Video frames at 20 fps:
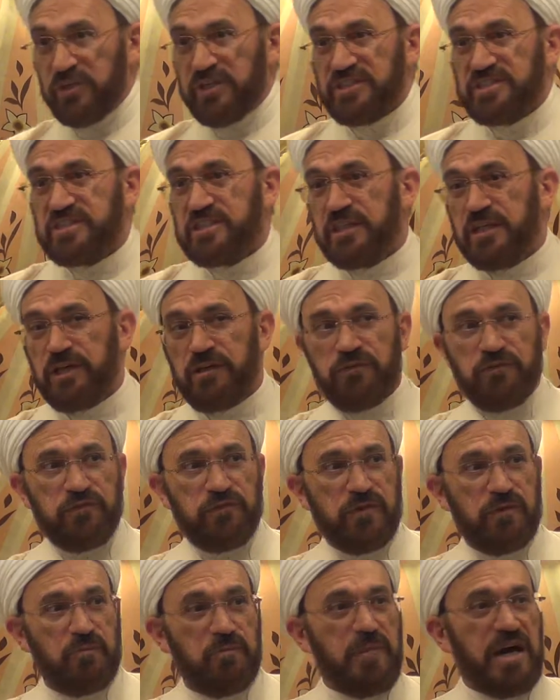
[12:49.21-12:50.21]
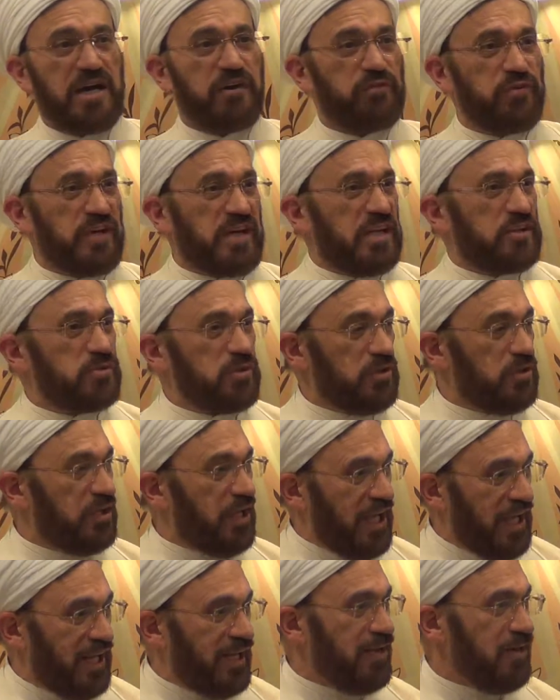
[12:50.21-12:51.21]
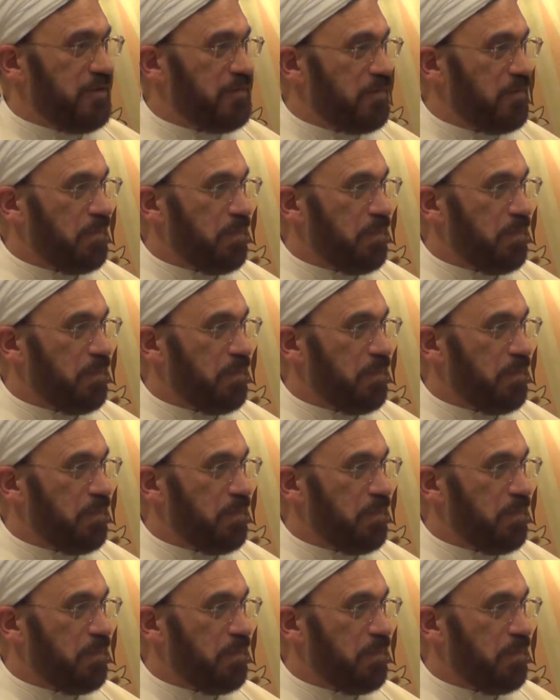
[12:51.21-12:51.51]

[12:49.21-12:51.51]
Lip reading: receive maghfiratullah?